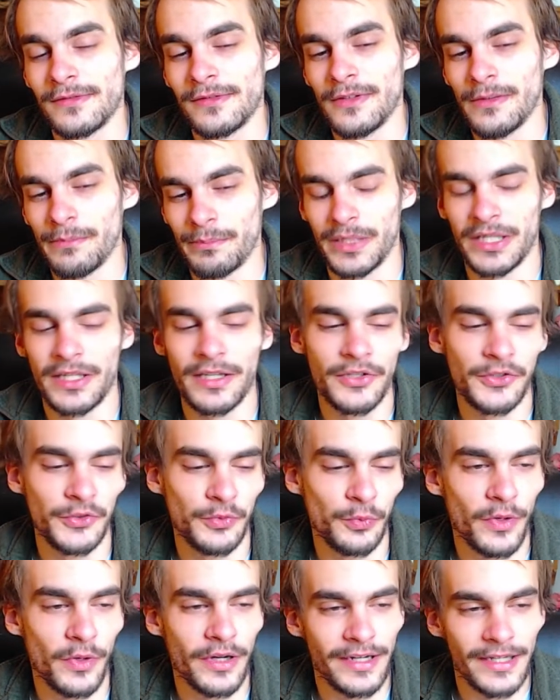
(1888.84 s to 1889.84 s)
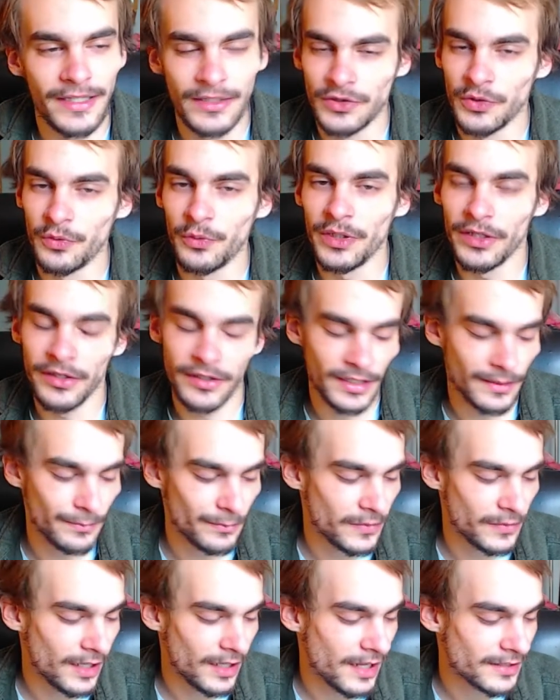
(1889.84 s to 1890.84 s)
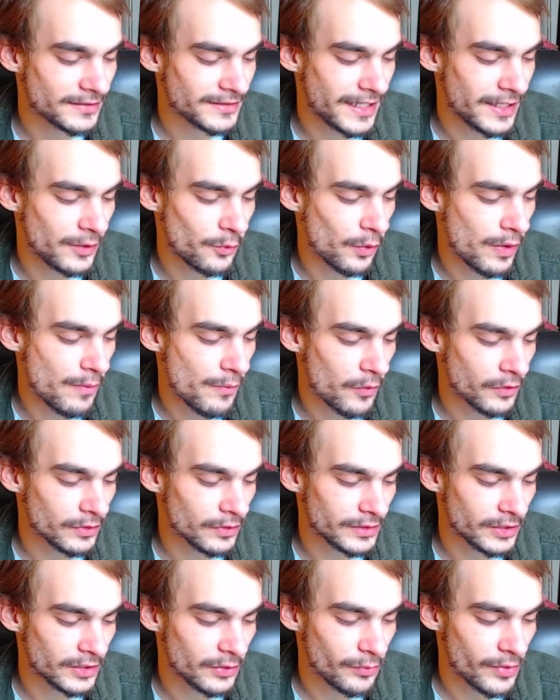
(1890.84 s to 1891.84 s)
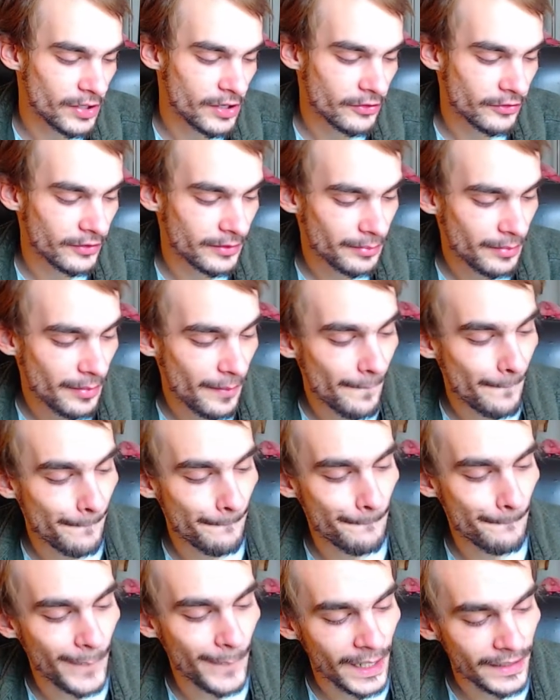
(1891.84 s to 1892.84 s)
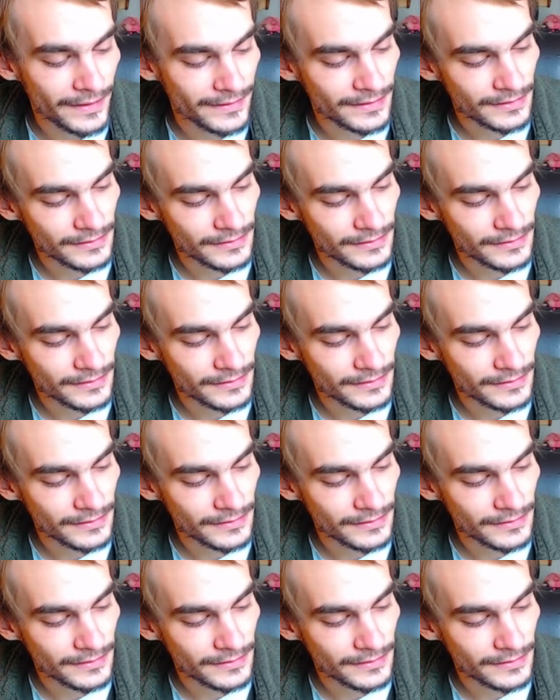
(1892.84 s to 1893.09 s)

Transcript: because one is a weird number, I'll take one more little bong rip. But